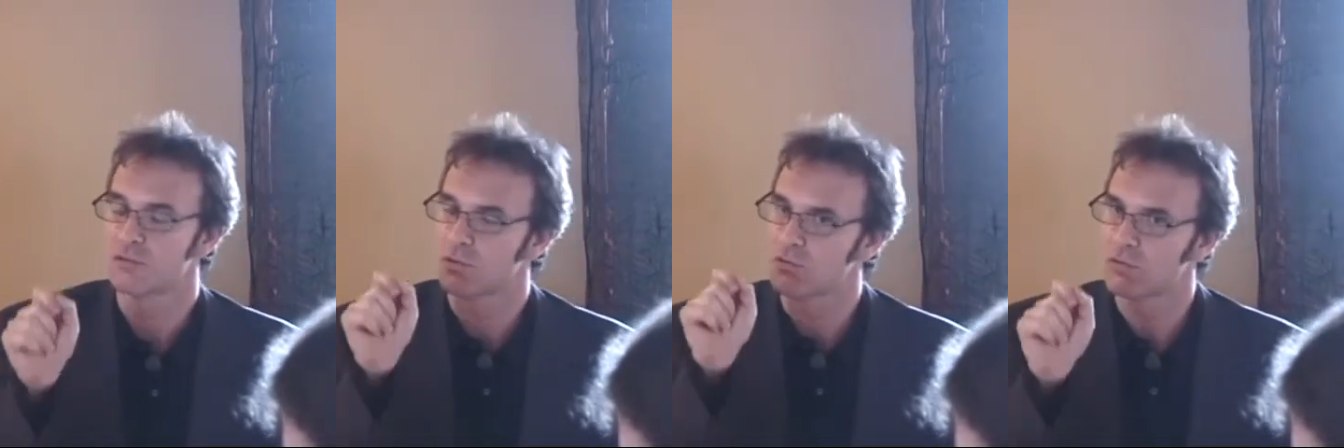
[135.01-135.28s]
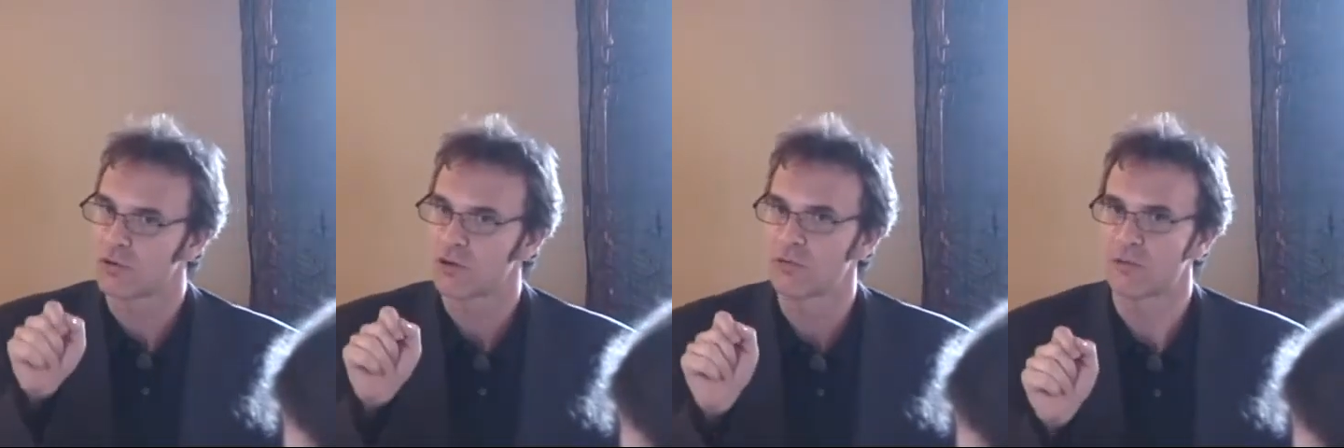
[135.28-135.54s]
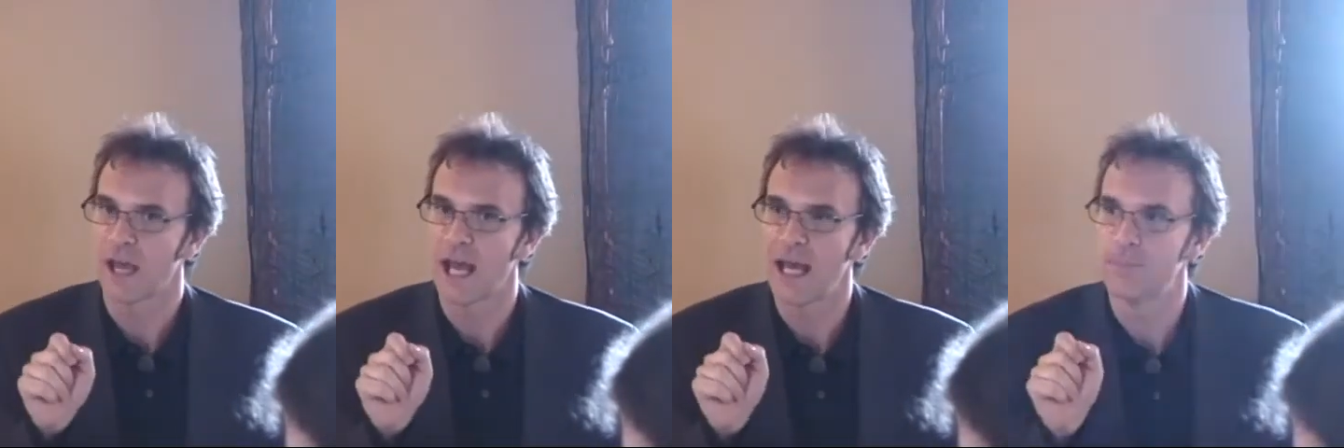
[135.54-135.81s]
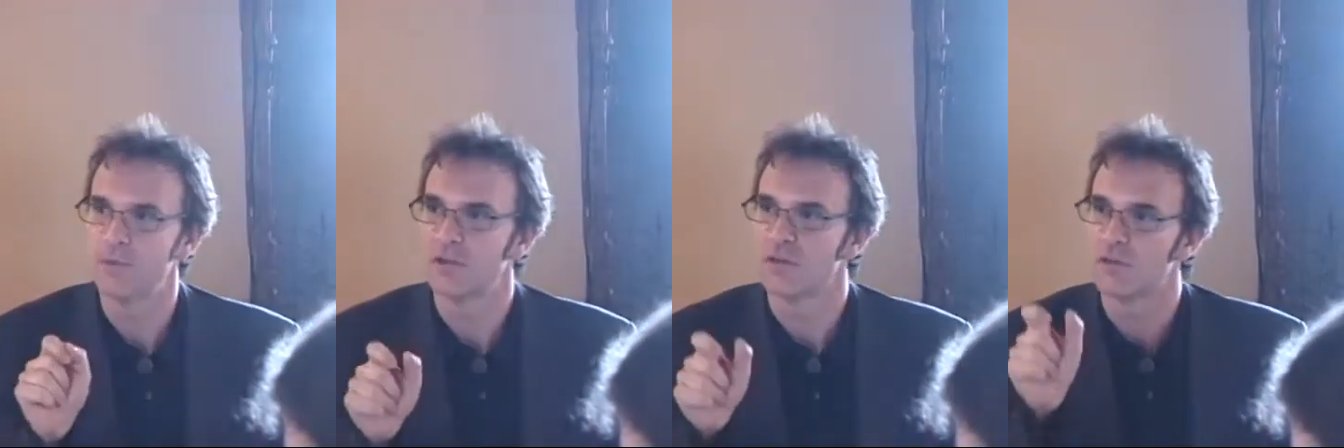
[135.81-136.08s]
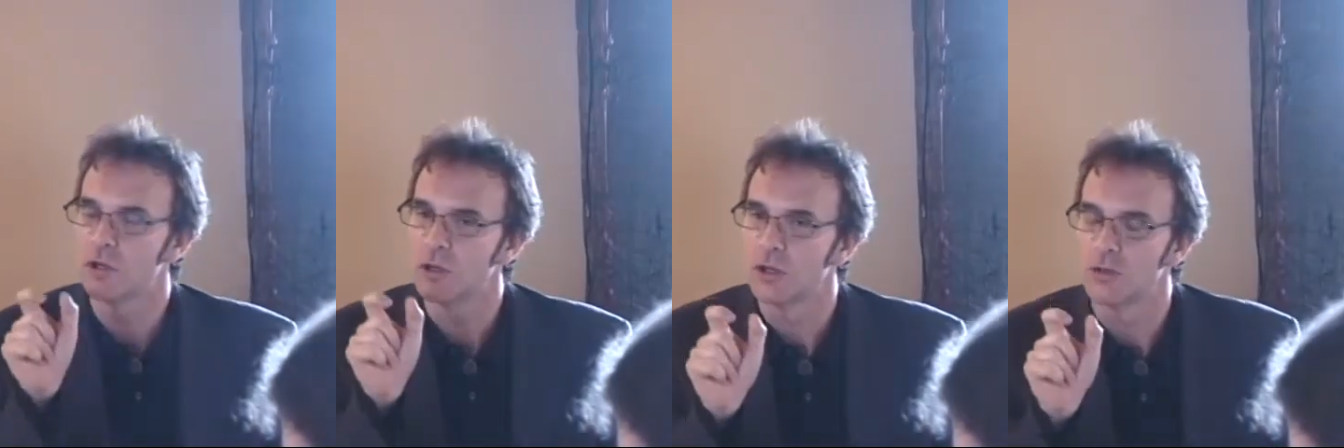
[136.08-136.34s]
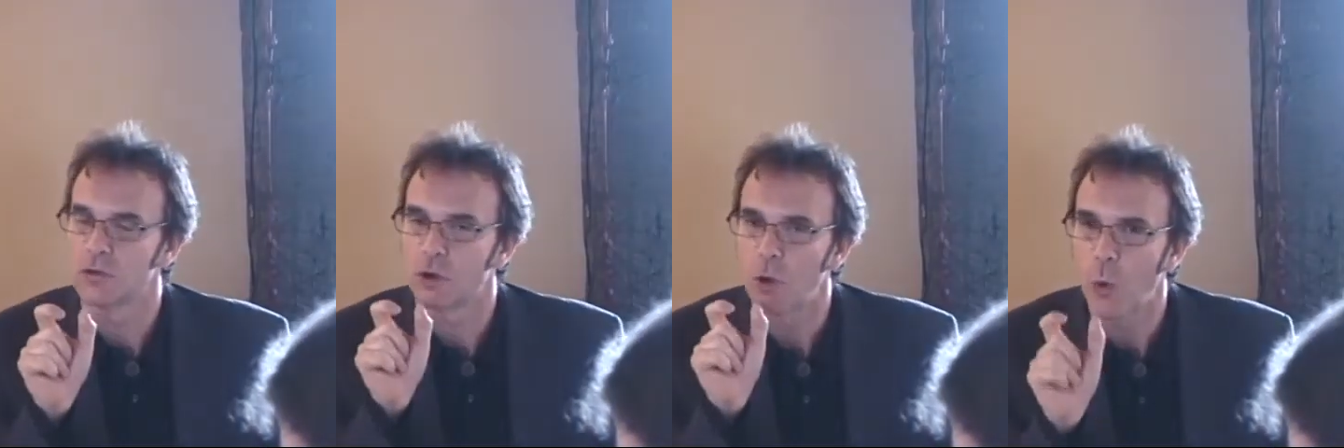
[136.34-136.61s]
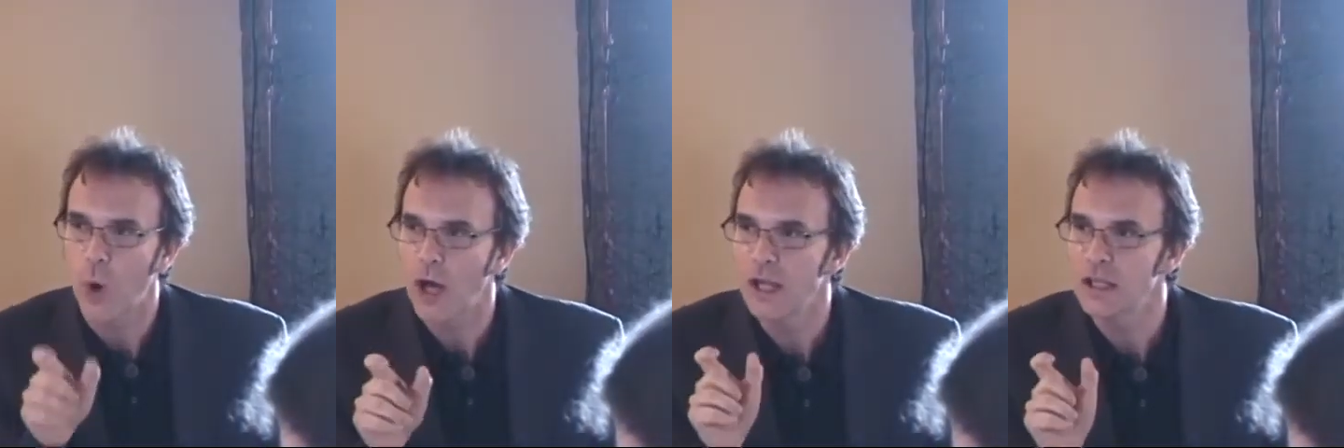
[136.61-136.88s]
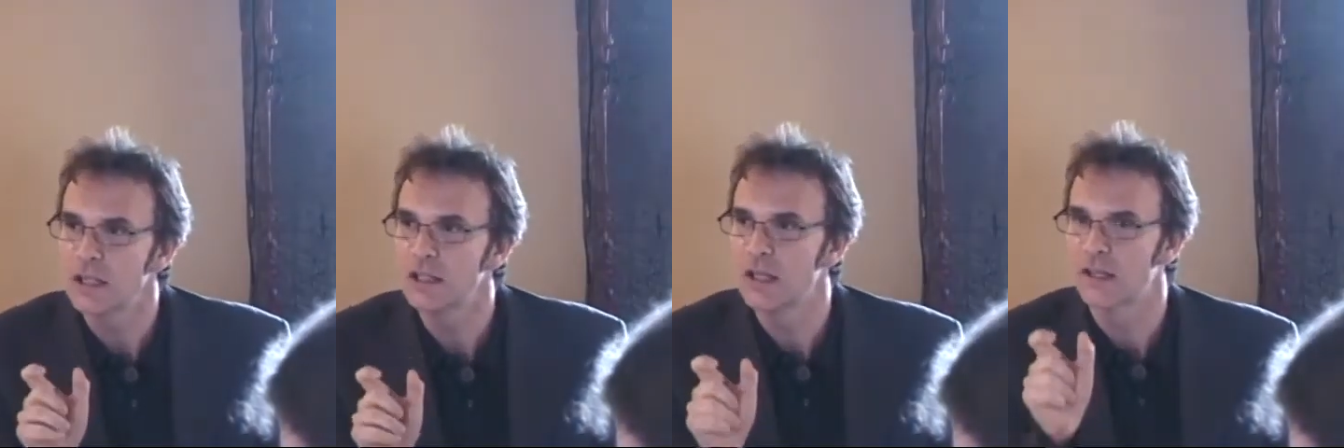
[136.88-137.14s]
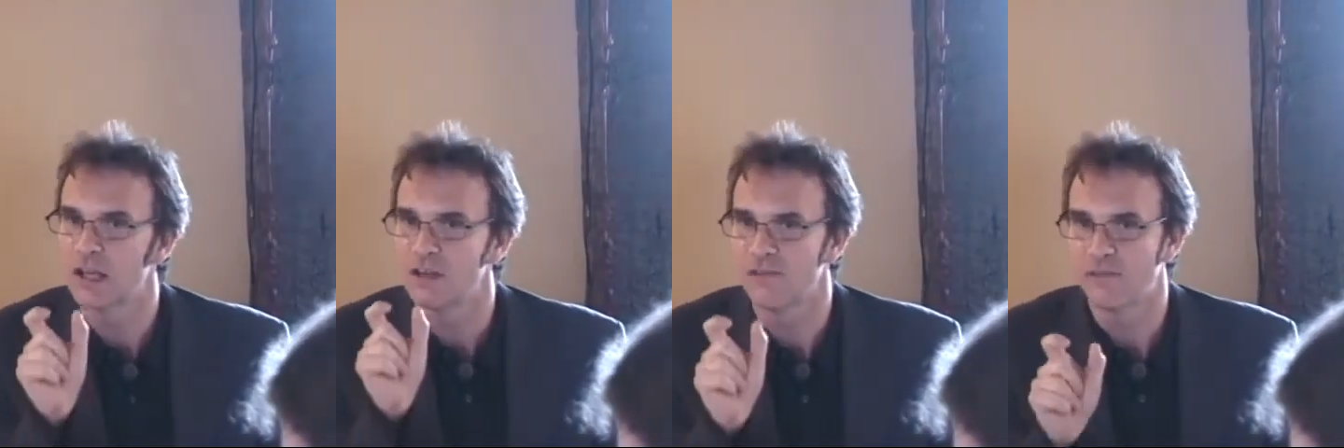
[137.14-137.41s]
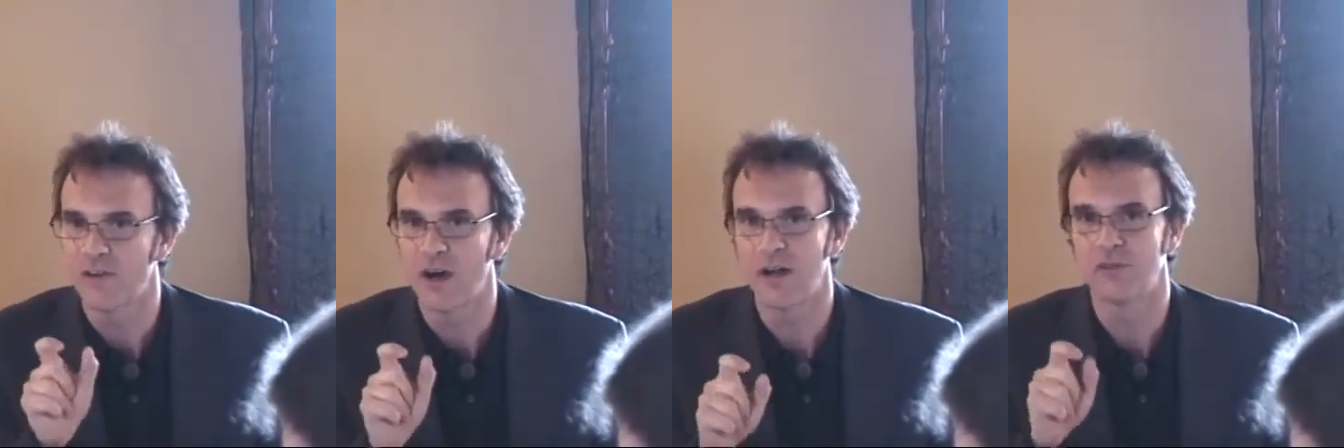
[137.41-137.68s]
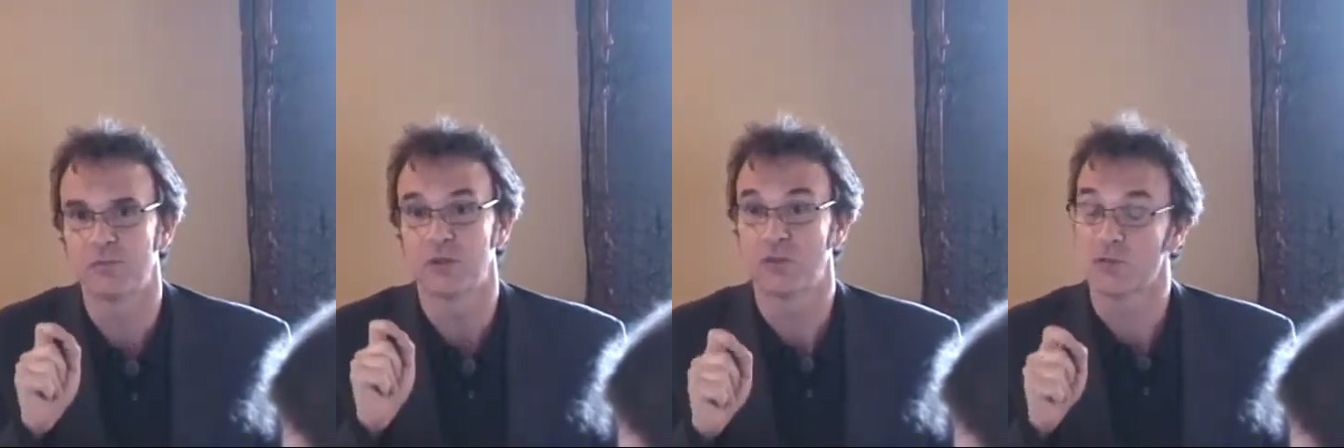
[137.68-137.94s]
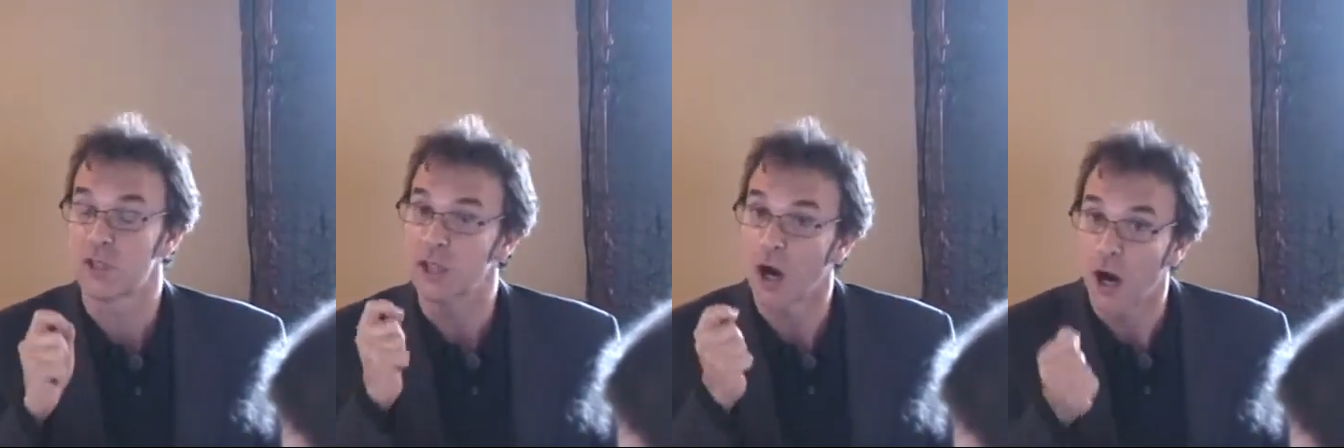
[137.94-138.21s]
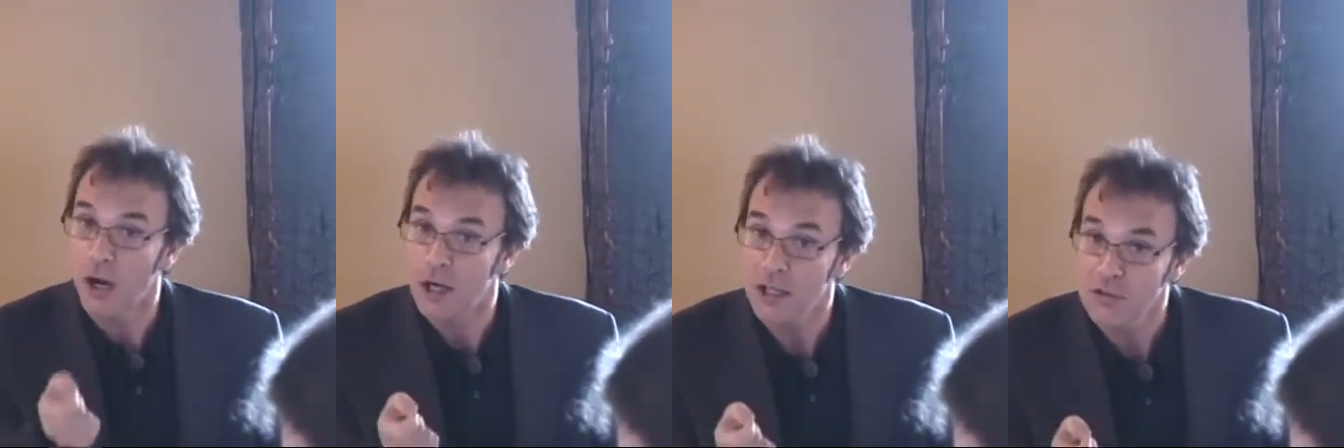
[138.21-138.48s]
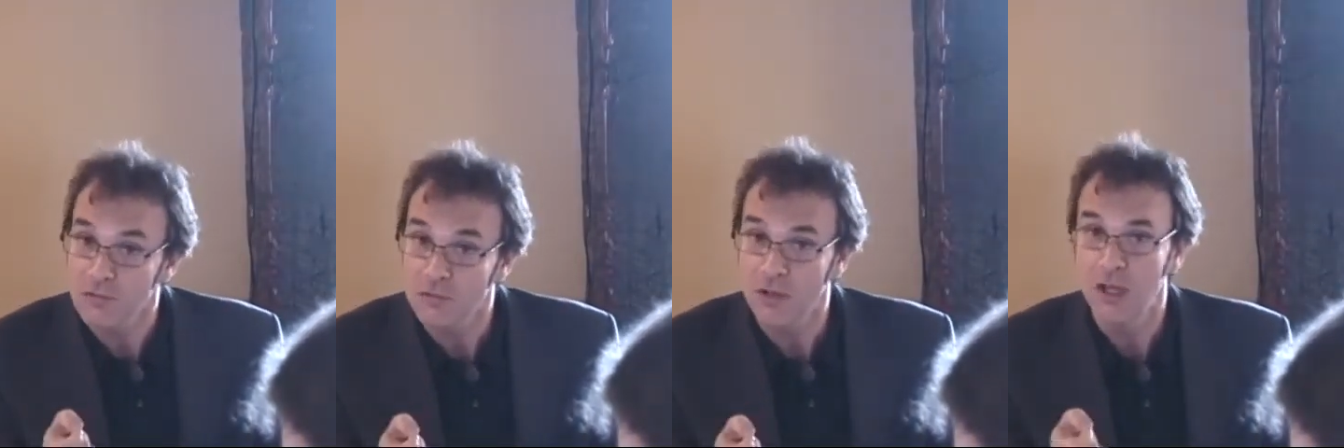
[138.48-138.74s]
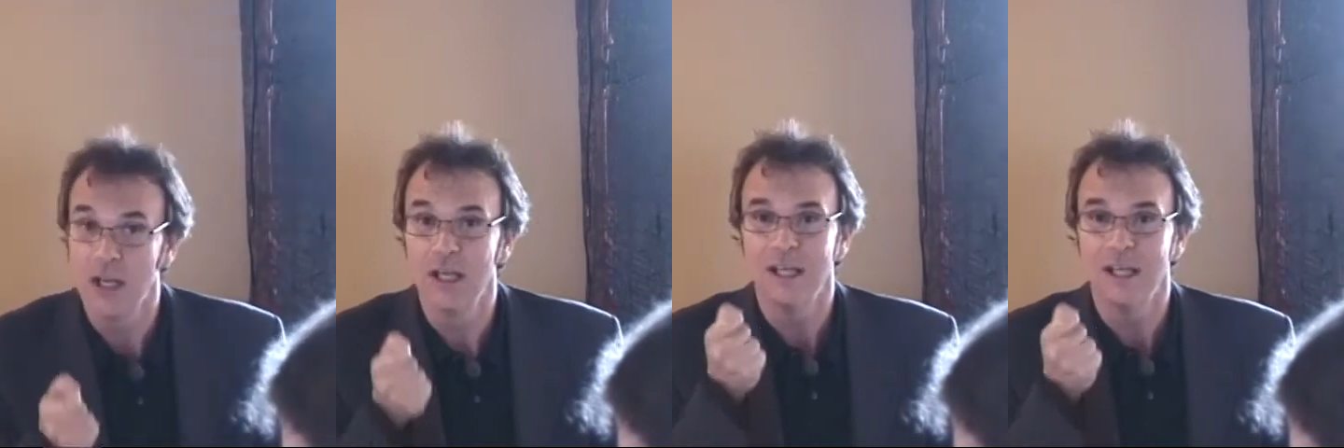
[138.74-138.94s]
What starts to happen is the quality that can evolve because the artist